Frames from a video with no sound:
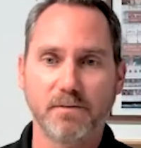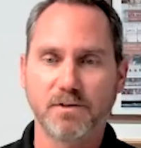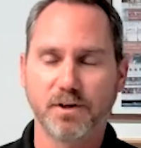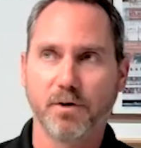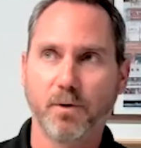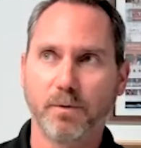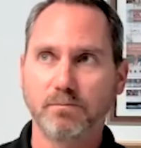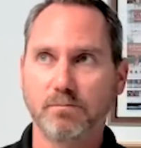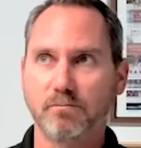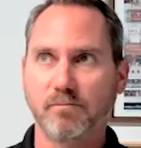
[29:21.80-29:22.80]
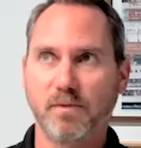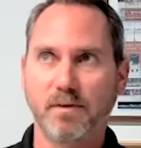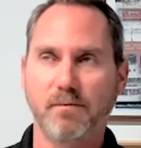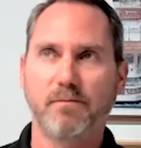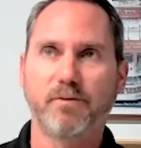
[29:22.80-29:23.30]
So
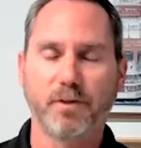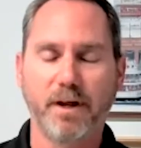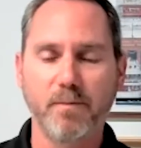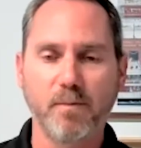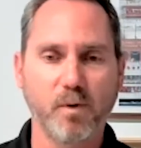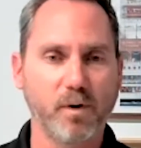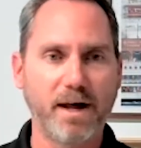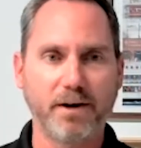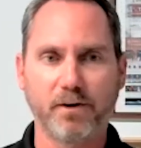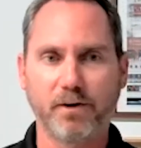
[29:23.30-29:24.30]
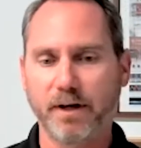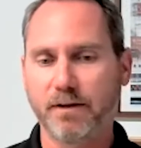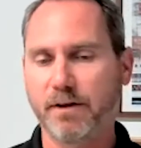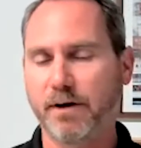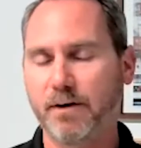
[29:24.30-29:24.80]
for them, we're
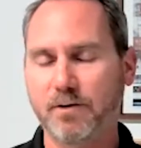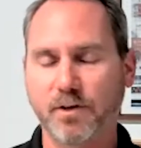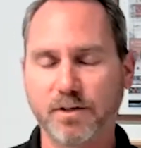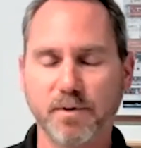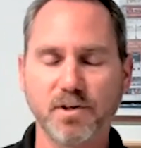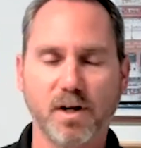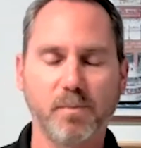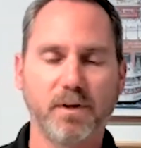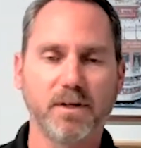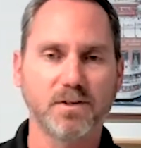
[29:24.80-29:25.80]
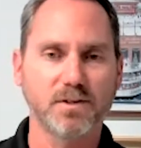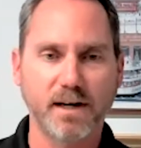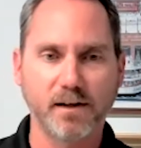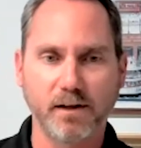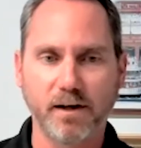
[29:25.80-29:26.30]
monitoring their transmission uplinks, their
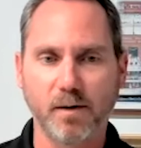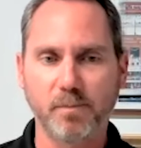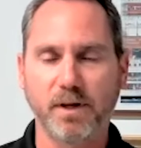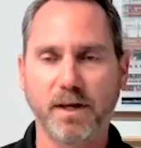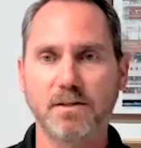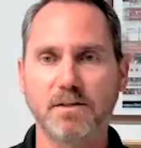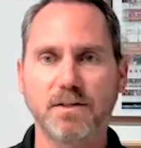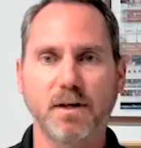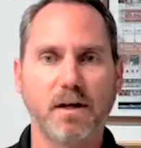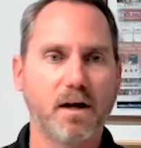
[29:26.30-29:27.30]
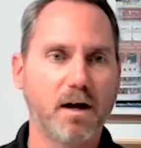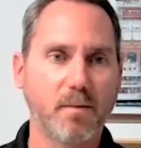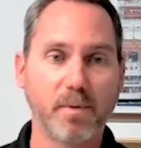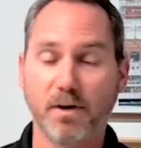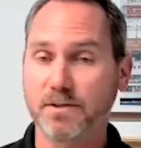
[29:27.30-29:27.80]
satellite uplinks,
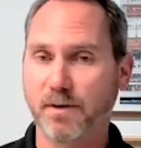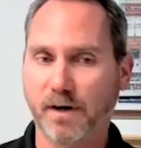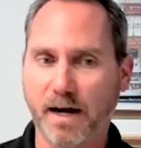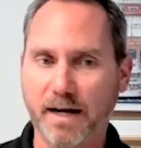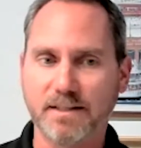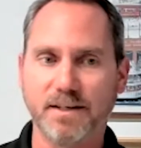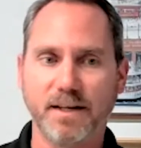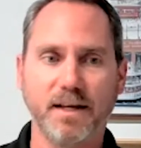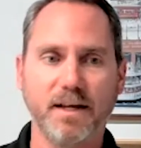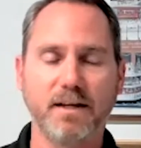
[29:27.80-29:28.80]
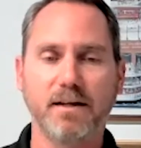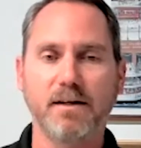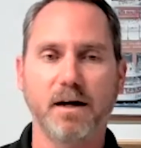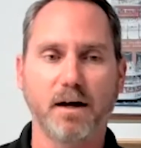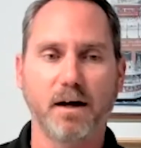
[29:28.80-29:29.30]
but also their IT,
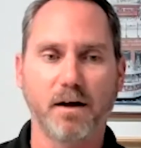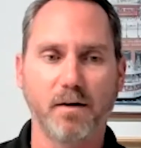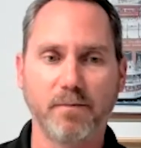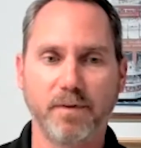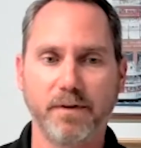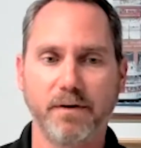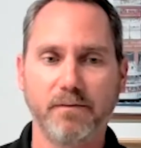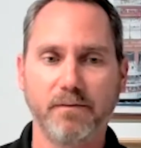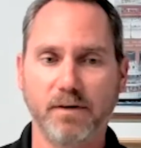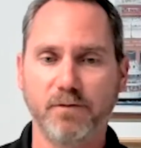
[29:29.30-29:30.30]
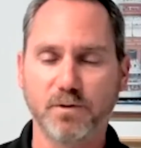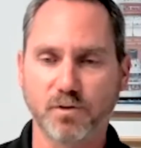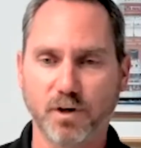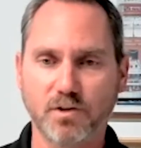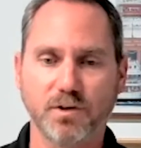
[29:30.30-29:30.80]
the
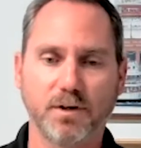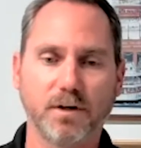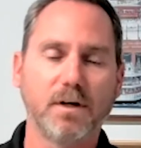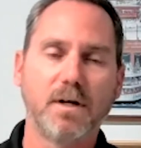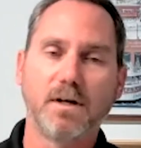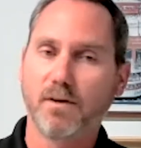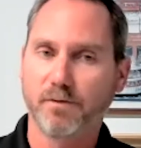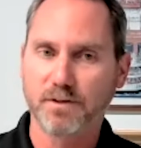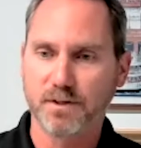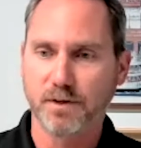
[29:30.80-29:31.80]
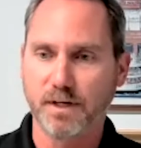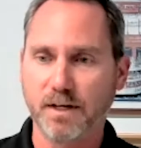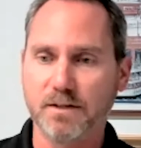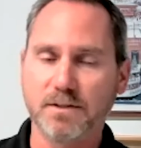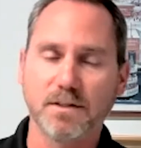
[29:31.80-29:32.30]
infrastructure, their
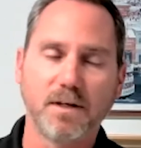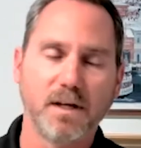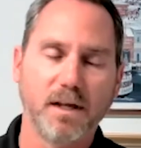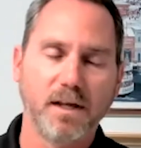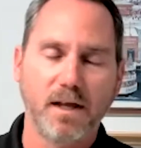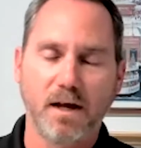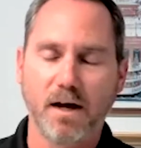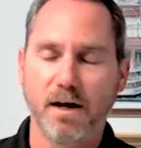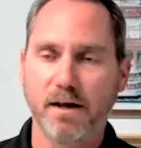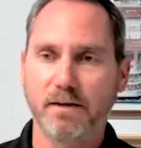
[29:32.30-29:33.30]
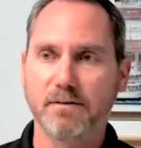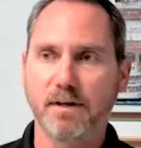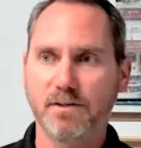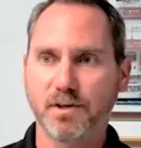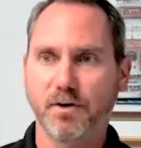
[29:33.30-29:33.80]
facilities.
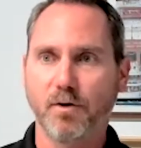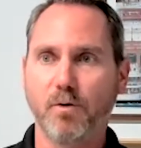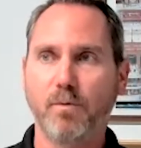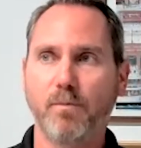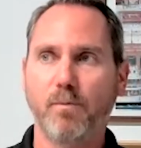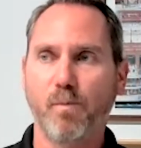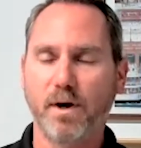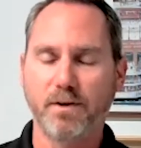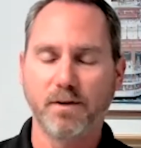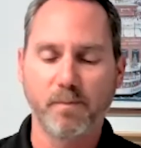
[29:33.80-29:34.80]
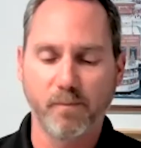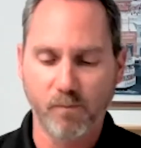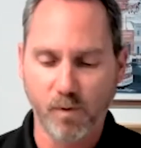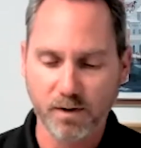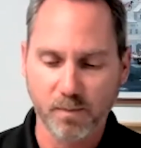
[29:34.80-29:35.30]
And so one
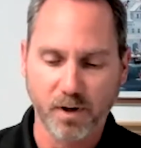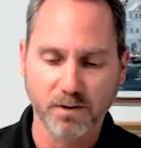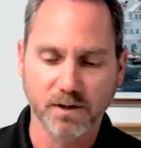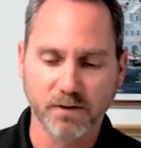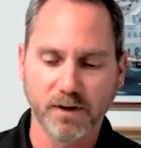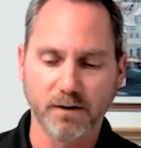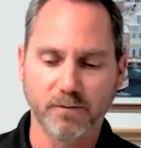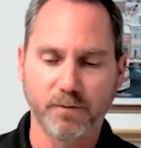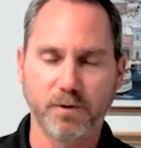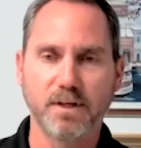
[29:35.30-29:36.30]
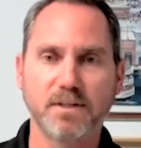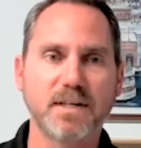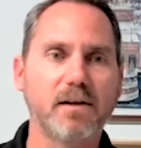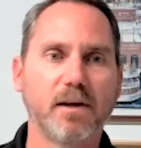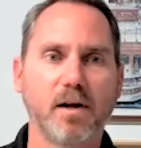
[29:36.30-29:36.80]
of the parts of it for the
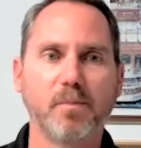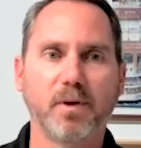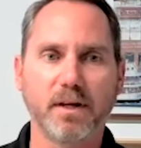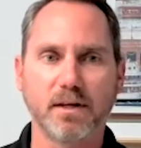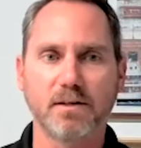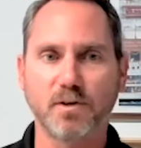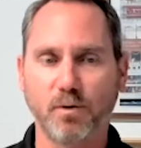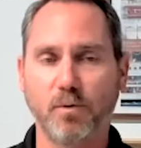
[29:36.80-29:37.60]
satellite uplink is